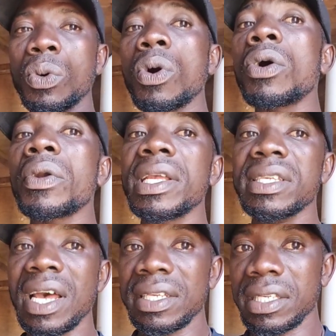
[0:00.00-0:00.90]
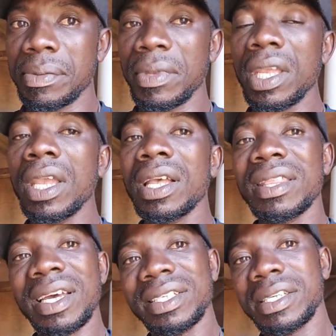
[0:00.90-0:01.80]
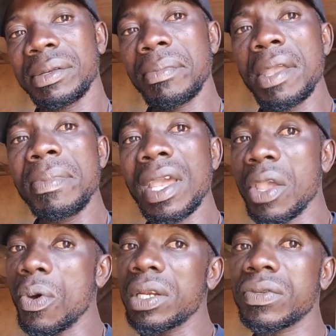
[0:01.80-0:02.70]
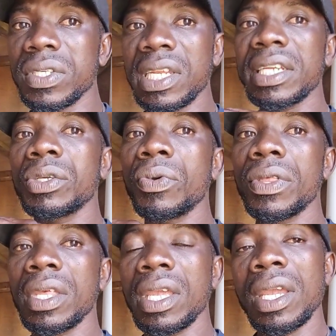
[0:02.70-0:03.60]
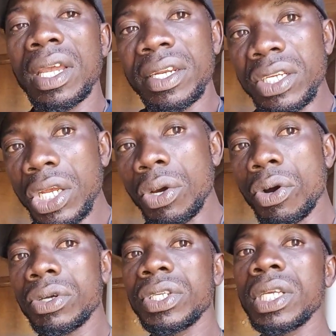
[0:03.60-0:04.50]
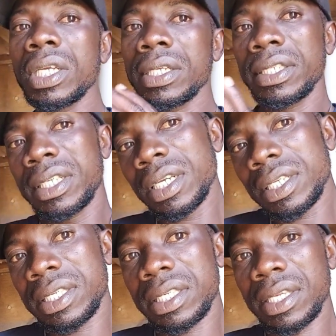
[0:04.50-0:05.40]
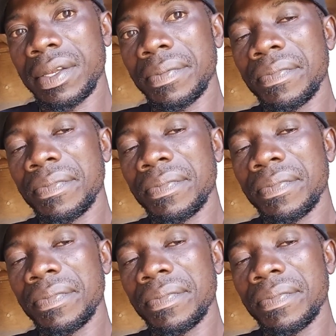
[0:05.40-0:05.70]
who always ask me that maybe I want to start with the day-old chicks.